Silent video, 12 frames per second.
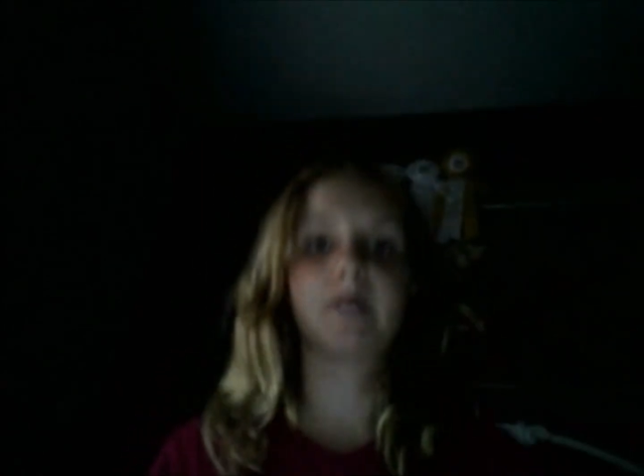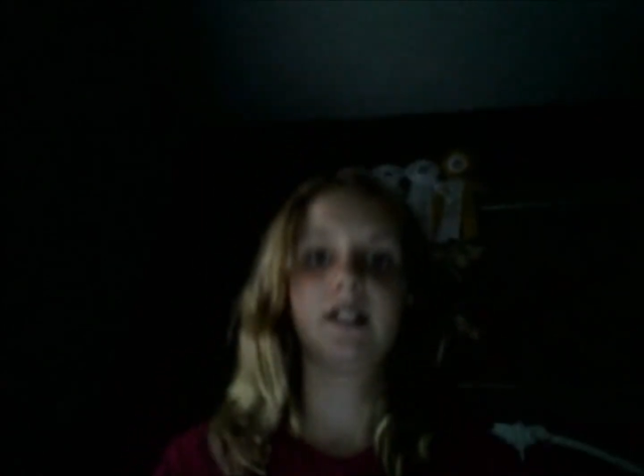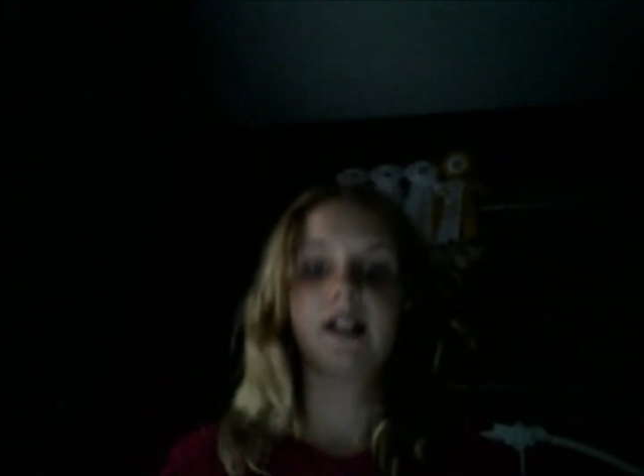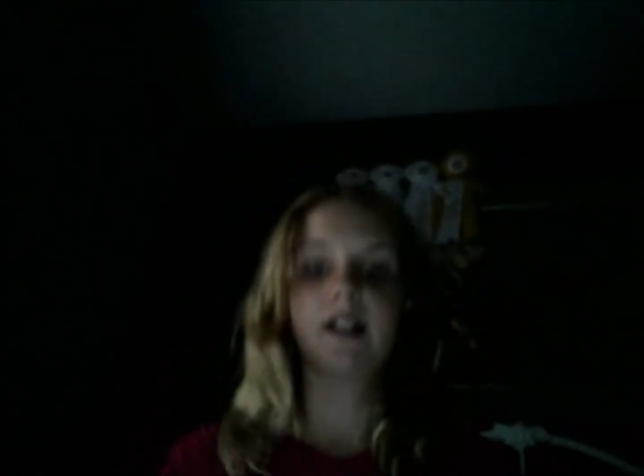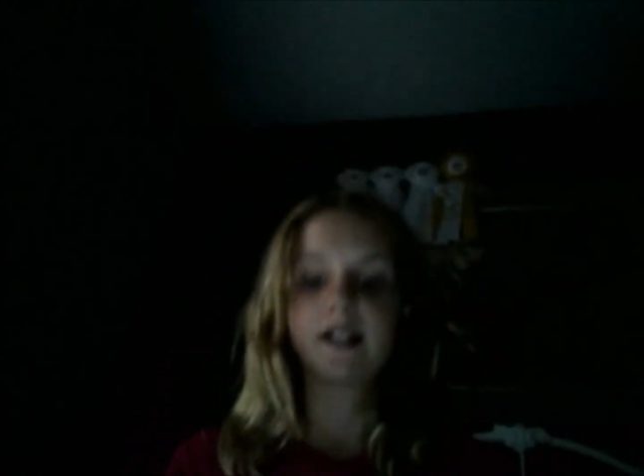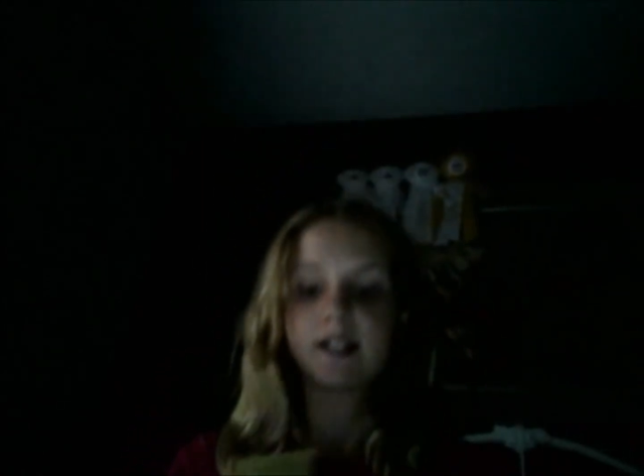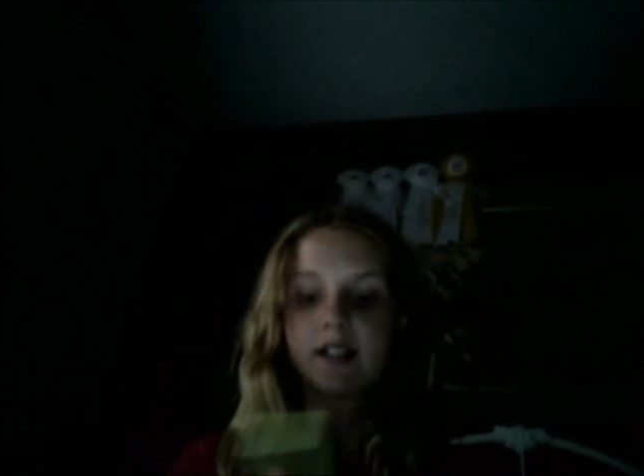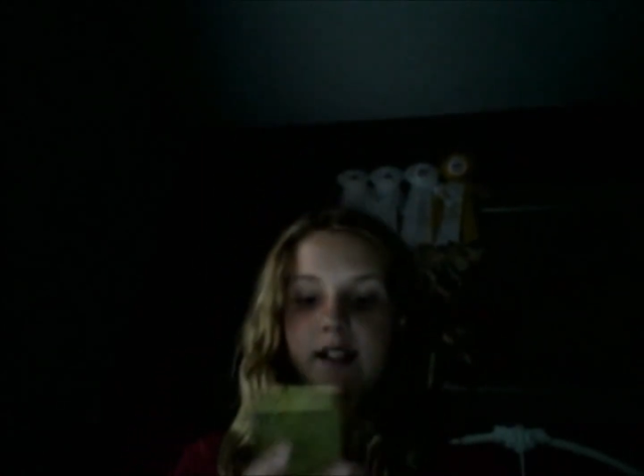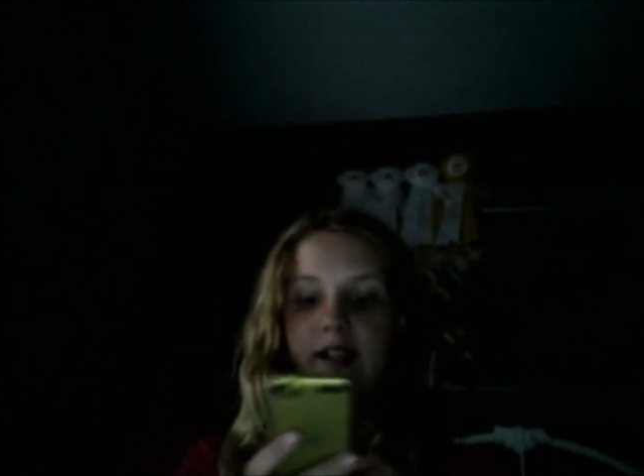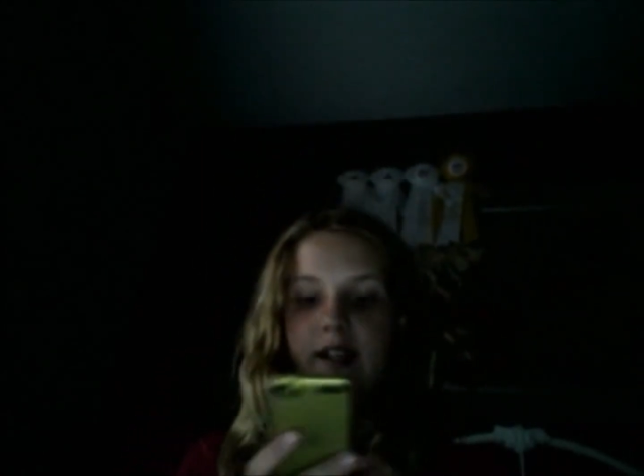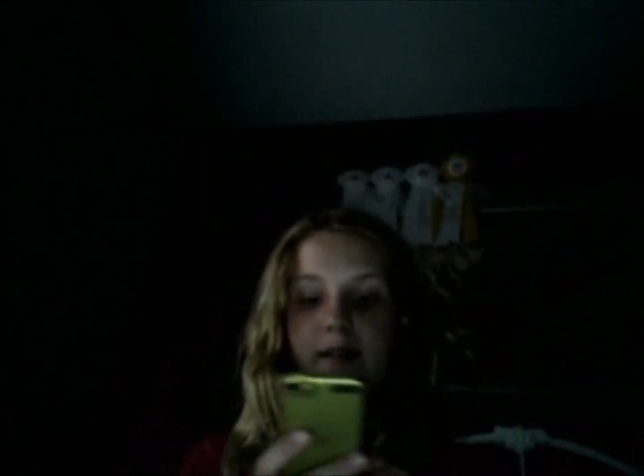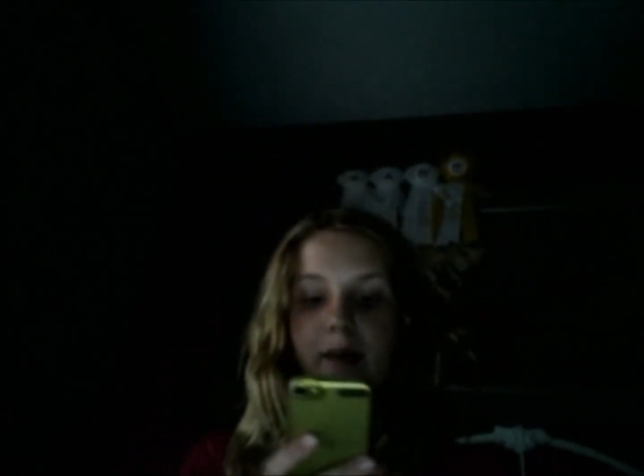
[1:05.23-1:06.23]

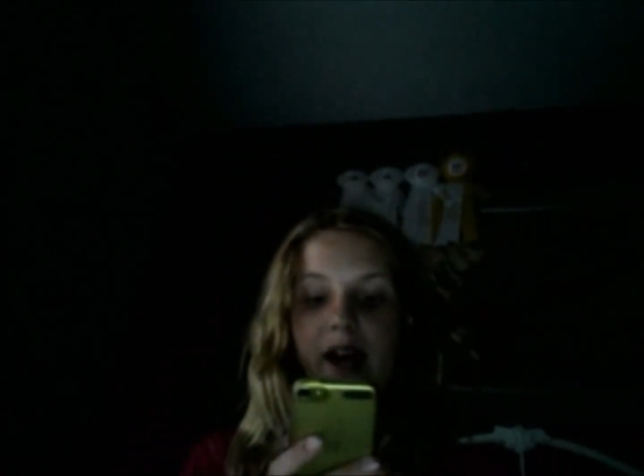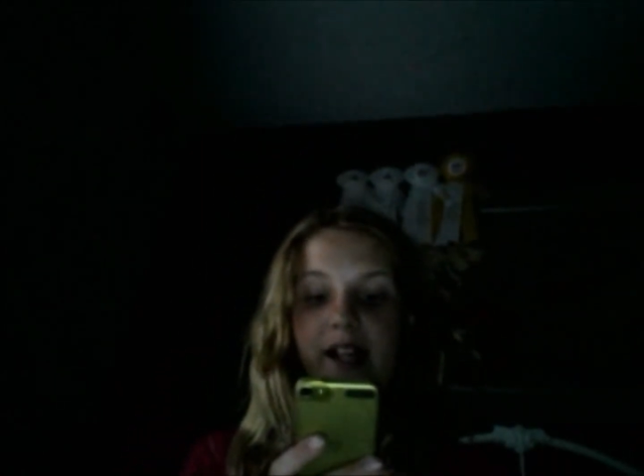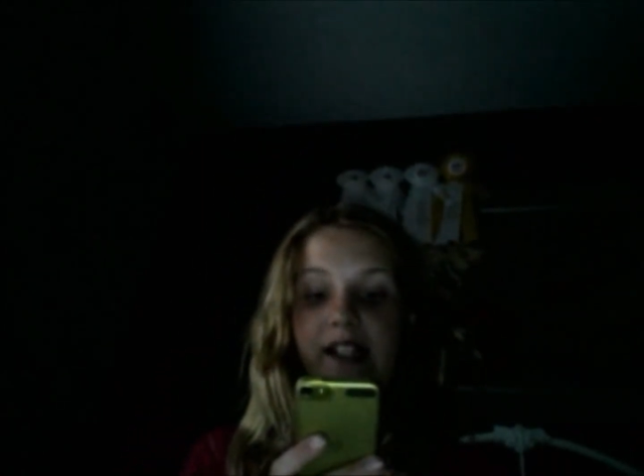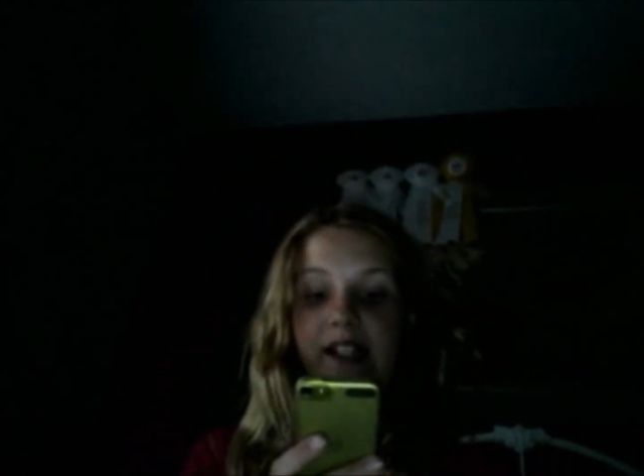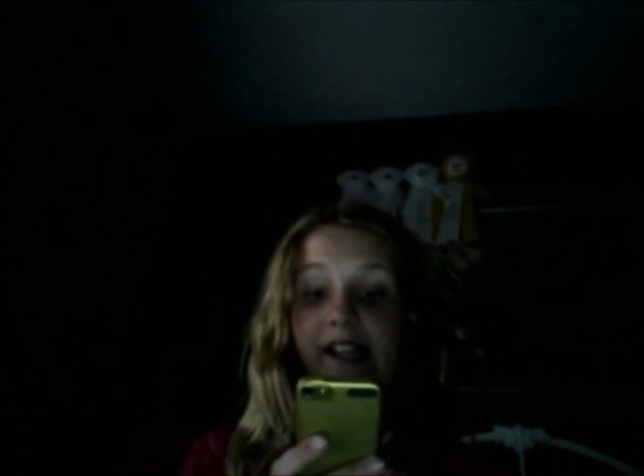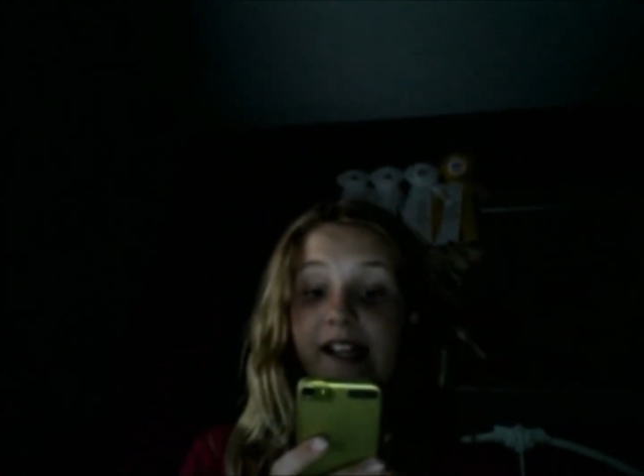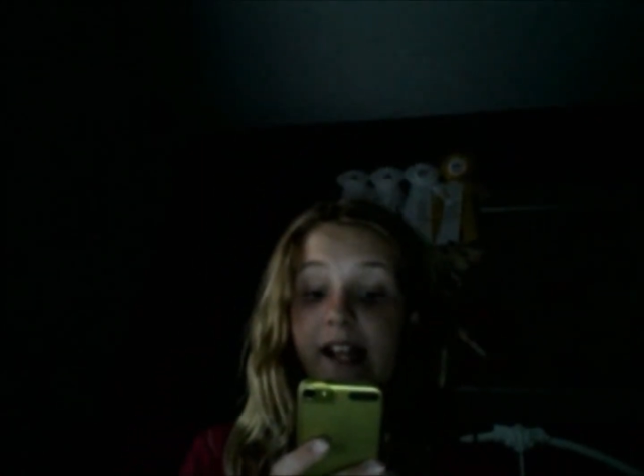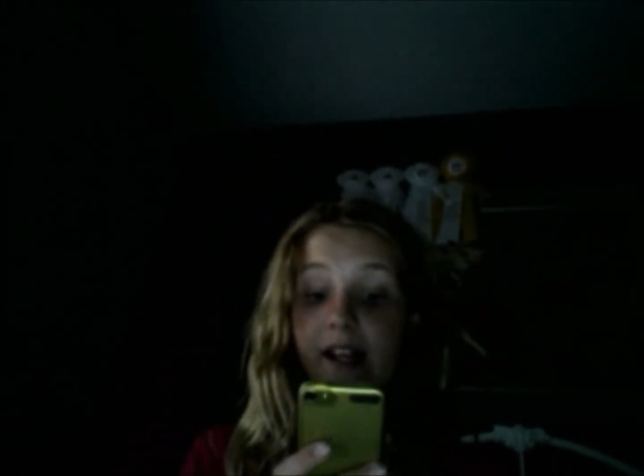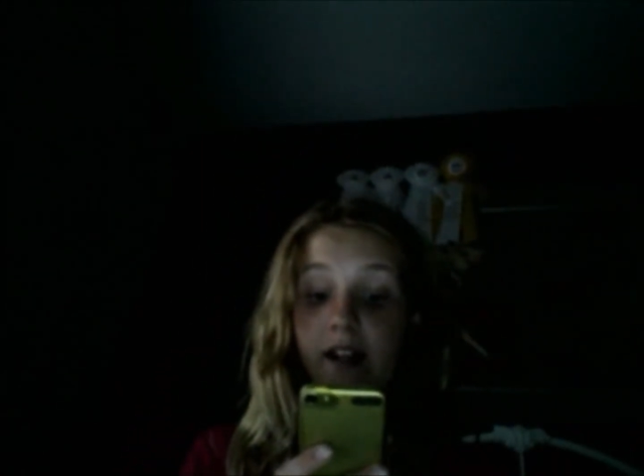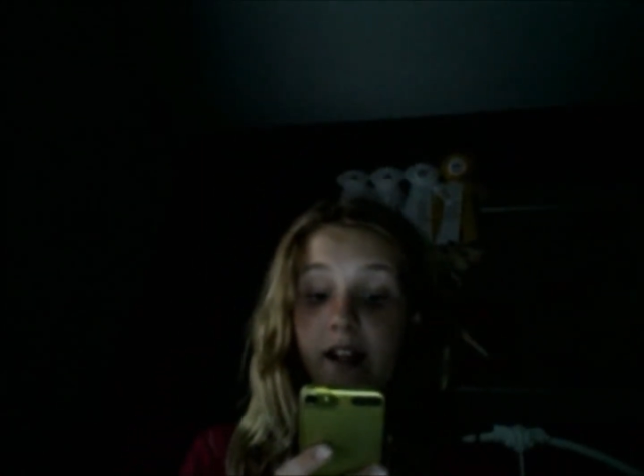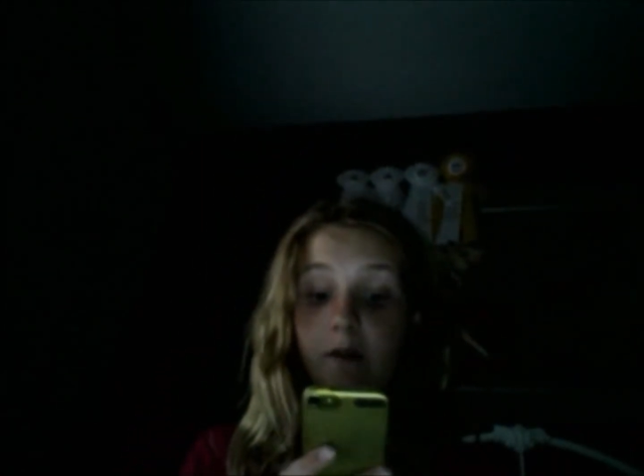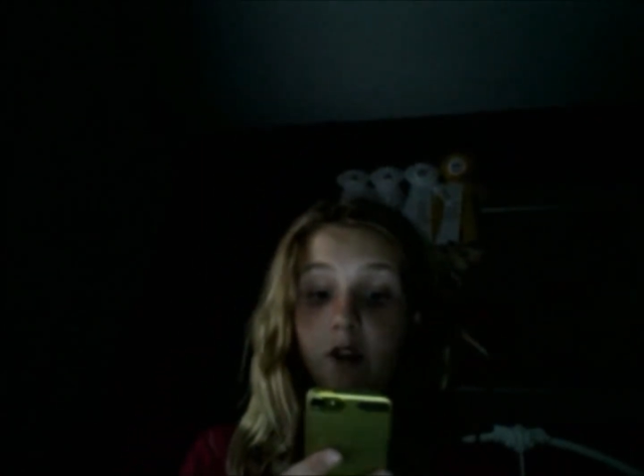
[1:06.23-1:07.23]
politely by Lanie
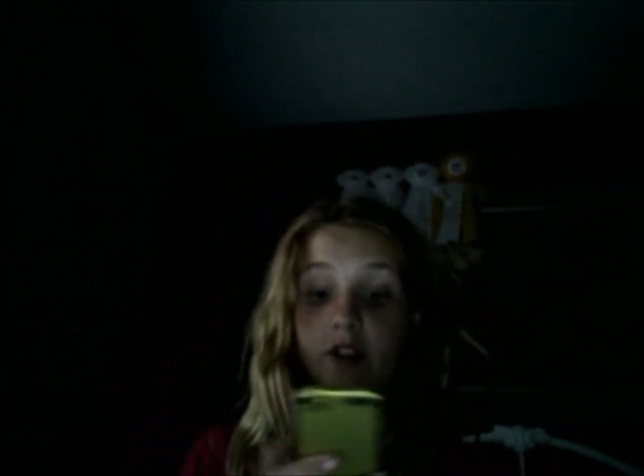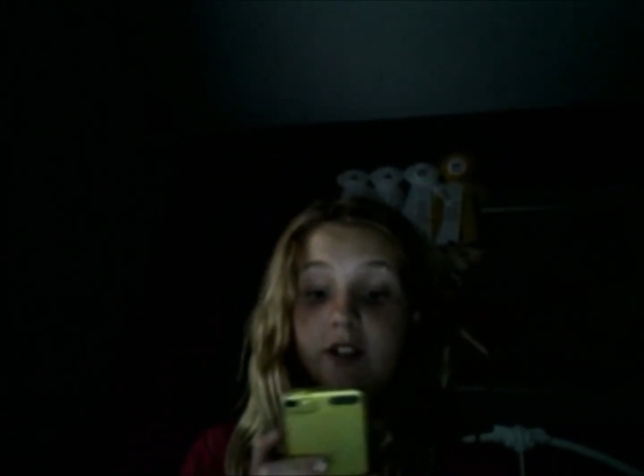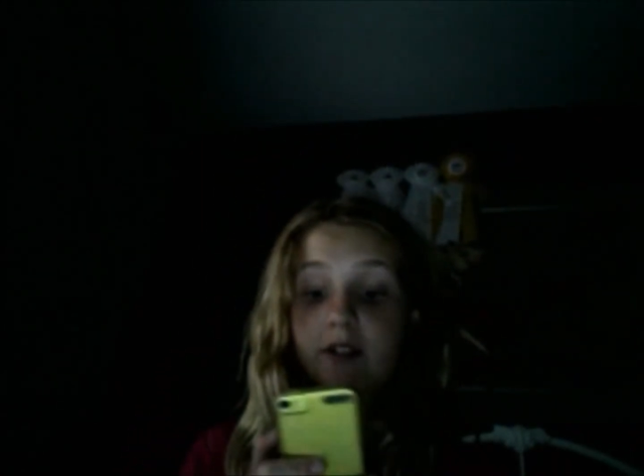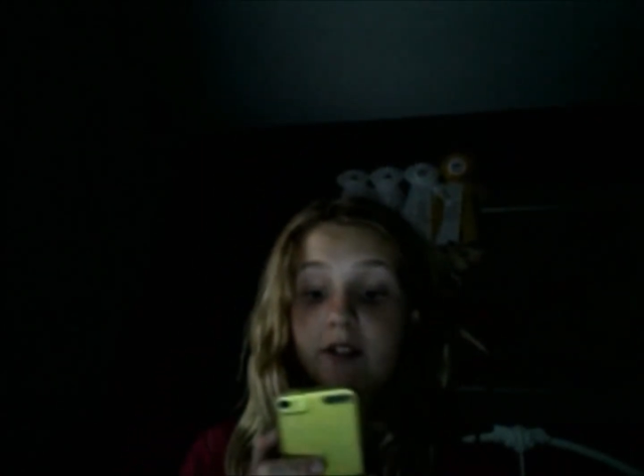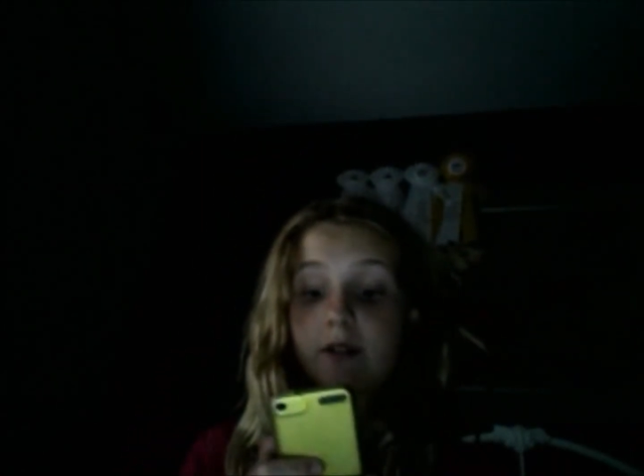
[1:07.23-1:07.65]
Lover to do